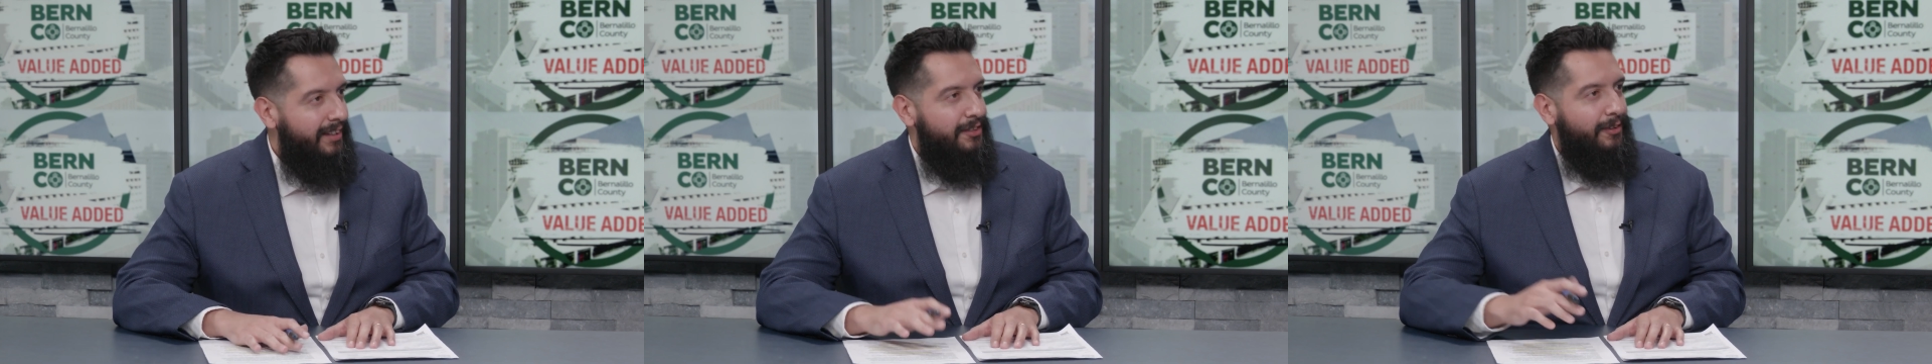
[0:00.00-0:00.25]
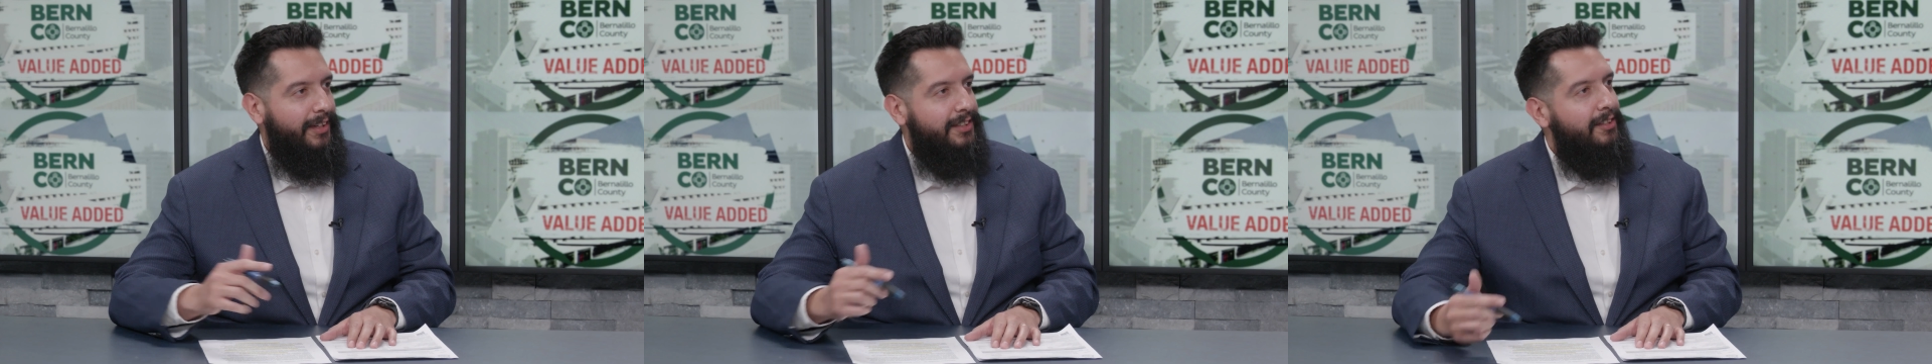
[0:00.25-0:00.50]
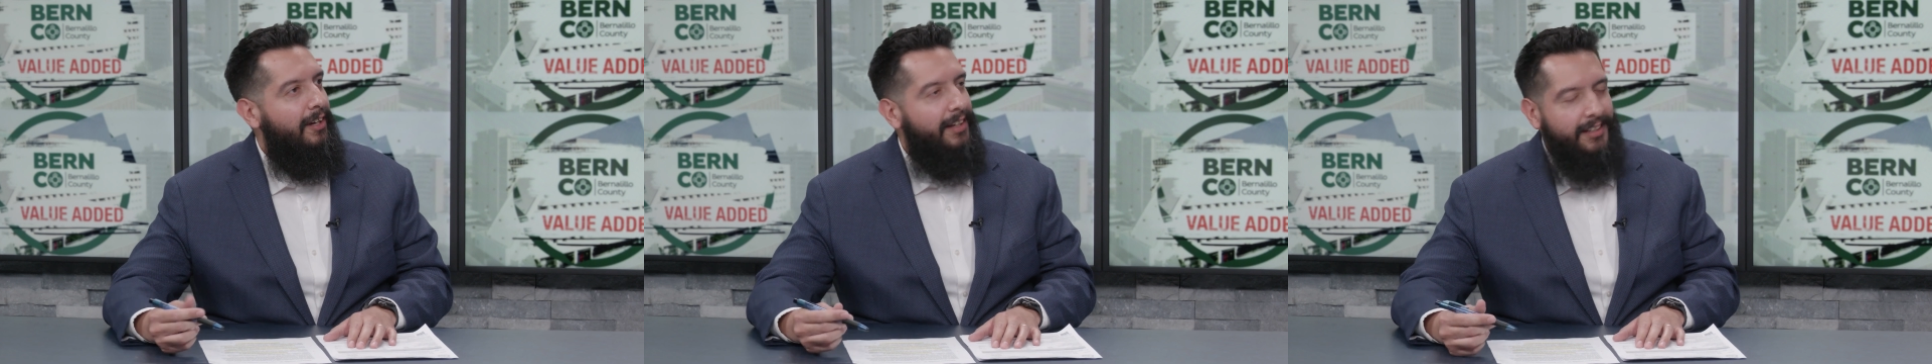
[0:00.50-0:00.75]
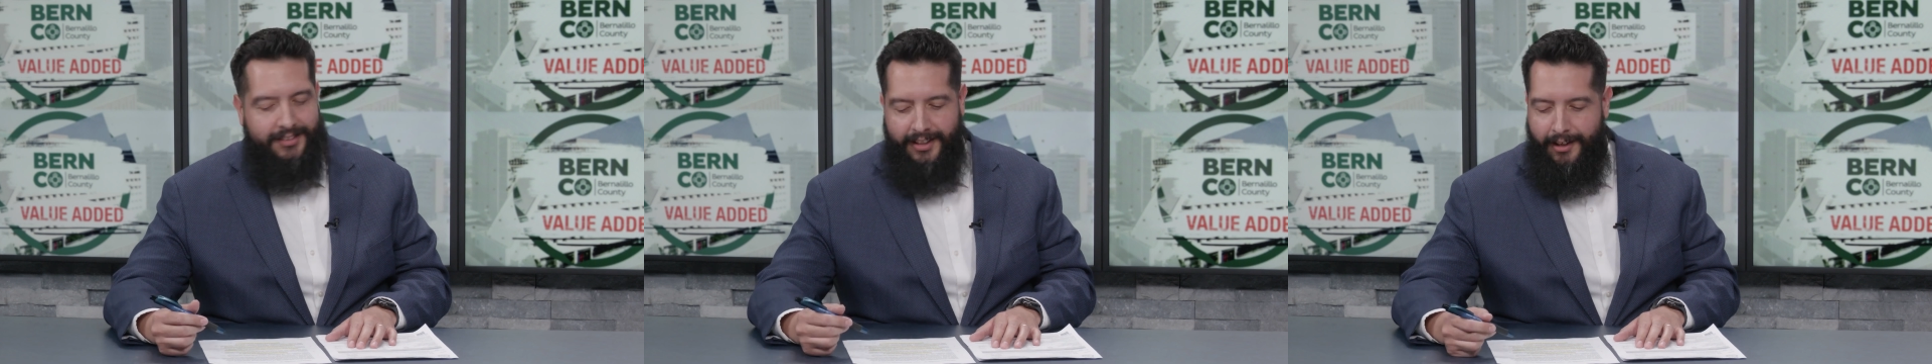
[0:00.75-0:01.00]
So as
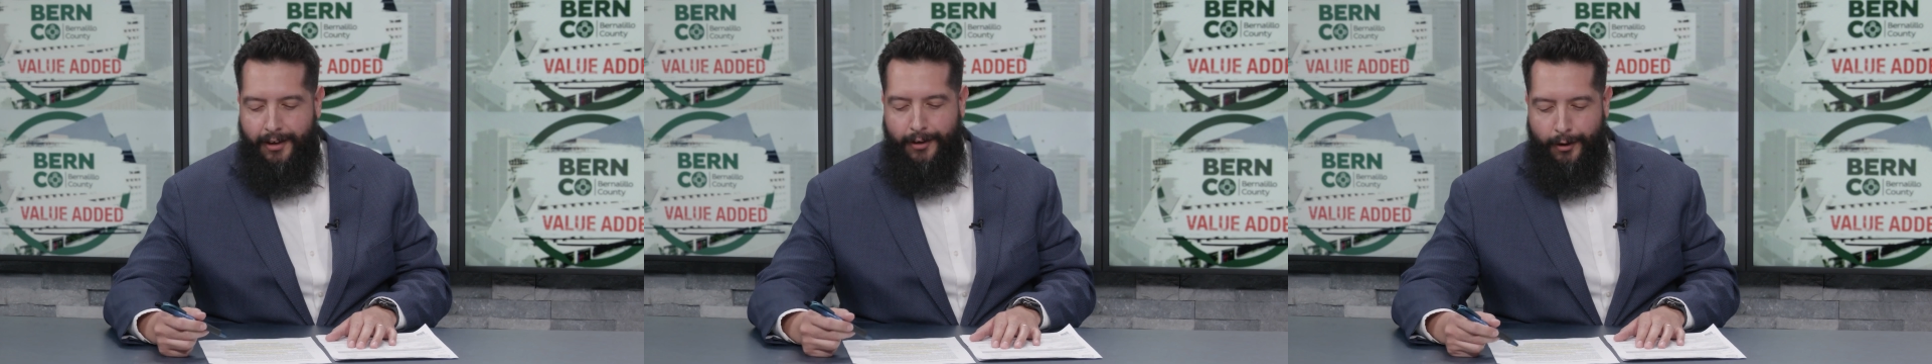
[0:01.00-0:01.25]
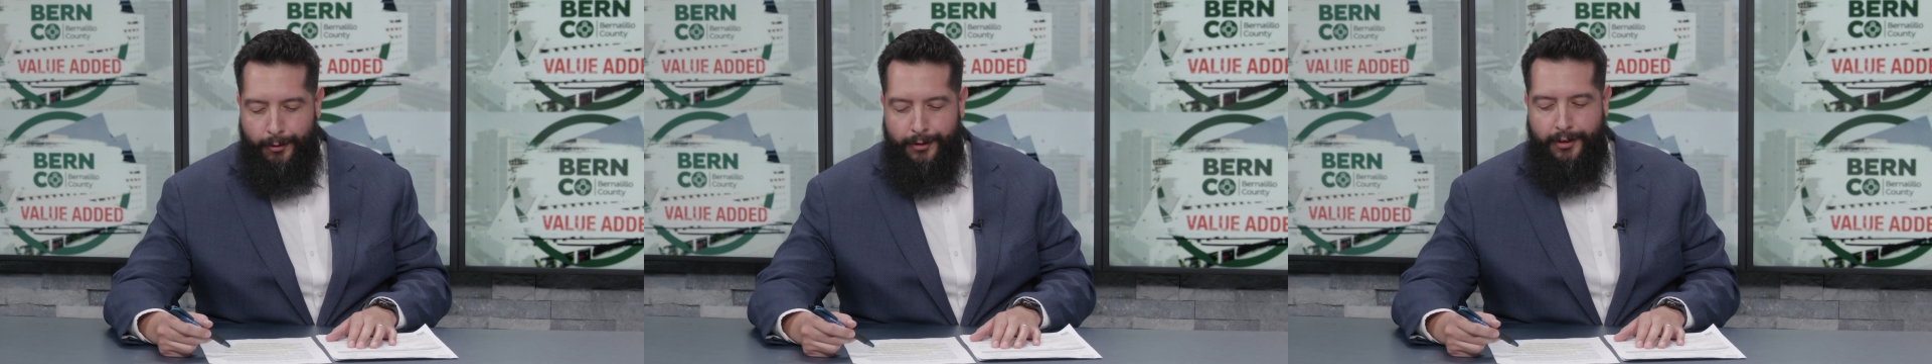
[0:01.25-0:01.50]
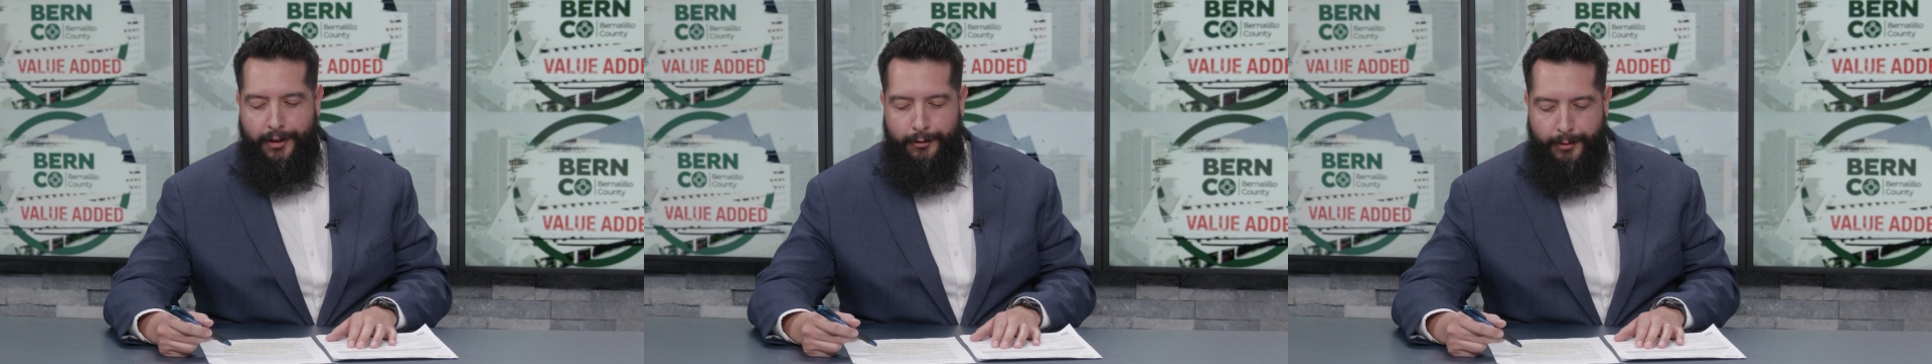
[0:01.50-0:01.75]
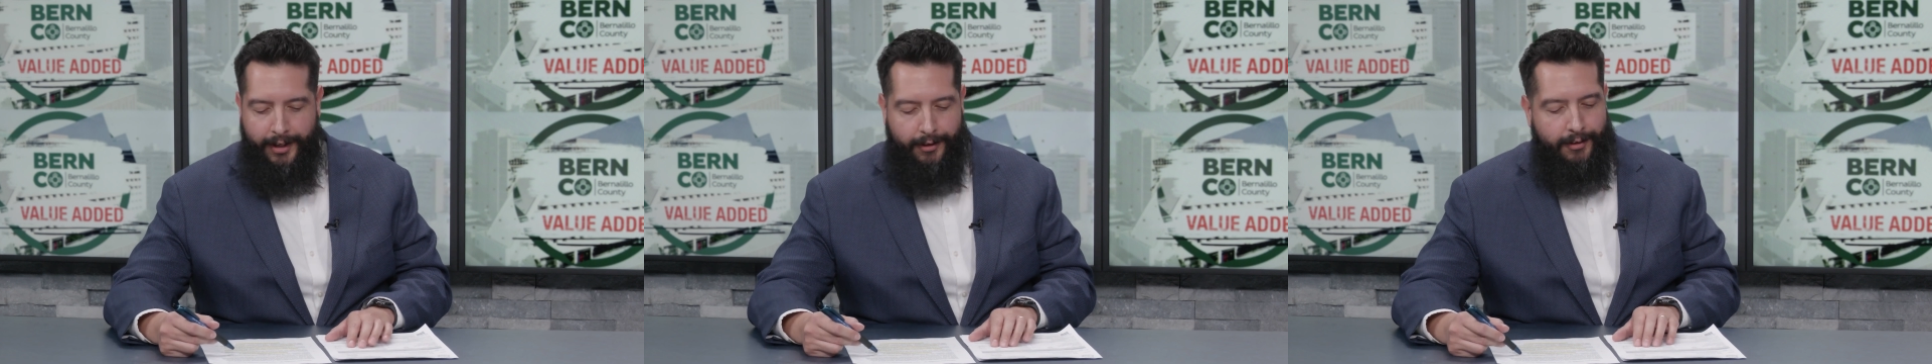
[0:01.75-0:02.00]
long as they are owner
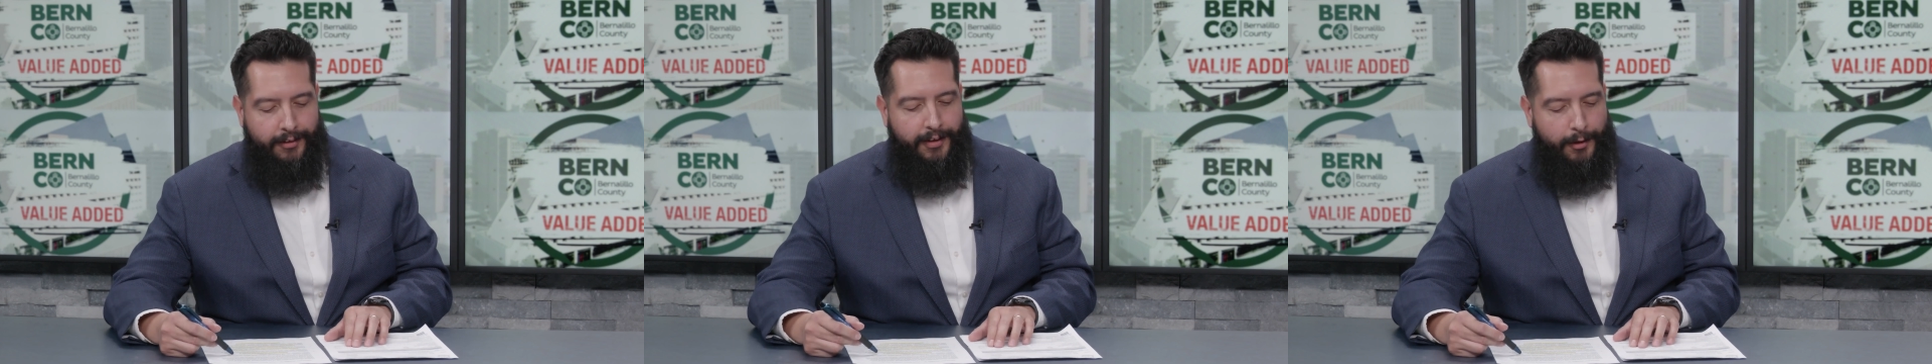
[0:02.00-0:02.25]
on record,